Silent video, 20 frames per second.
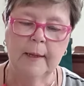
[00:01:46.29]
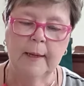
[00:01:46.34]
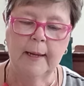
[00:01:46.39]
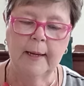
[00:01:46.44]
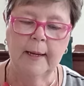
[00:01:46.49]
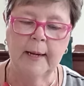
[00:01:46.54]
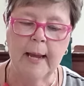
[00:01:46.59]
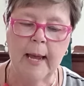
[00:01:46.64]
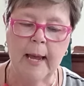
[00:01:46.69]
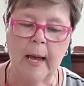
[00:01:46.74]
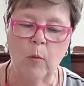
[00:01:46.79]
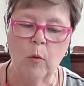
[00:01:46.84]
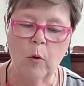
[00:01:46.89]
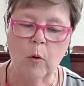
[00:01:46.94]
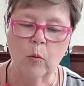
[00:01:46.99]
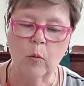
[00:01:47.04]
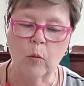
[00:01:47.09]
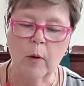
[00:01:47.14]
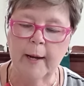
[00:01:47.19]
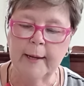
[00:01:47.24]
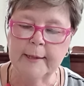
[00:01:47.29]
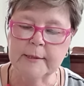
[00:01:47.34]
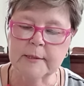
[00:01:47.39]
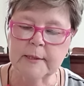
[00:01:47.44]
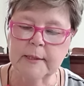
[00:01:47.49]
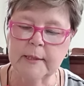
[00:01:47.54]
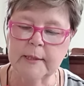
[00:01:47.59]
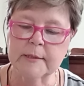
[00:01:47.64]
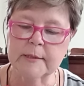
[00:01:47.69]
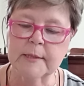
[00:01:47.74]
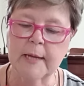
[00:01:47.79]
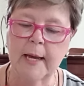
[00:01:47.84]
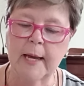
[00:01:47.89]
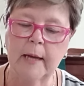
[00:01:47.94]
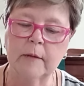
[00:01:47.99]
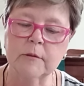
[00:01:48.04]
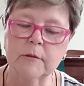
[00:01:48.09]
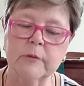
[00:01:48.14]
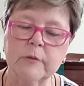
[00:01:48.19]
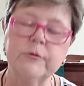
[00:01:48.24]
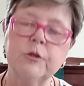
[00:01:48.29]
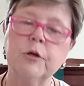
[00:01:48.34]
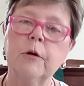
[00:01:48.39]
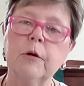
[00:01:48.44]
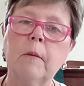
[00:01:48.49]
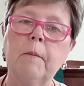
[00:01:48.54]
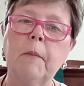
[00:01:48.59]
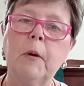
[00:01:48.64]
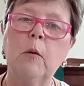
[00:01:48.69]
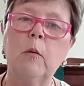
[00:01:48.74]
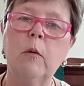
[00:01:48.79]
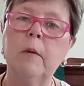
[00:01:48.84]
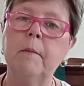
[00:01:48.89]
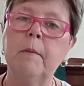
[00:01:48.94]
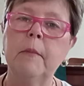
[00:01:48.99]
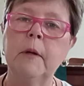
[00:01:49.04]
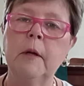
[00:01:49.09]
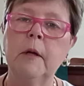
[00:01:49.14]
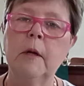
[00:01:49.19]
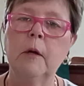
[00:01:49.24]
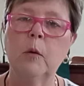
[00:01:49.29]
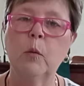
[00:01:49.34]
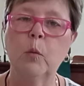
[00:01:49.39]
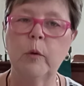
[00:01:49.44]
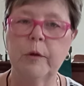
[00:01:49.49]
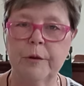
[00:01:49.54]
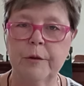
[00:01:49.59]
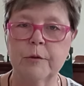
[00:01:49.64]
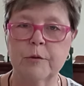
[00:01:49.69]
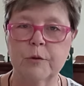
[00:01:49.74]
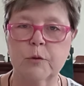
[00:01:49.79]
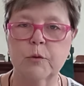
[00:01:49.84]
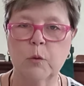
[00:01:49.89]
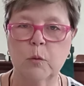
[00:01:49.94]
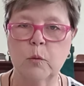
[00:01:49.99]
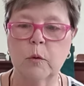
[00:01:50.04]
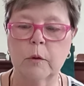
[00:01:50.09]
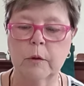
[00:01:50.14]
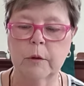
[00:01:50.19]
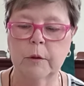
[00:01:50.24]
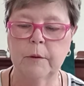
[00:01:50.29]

and I will rise against the house of Jeroboam with the sword.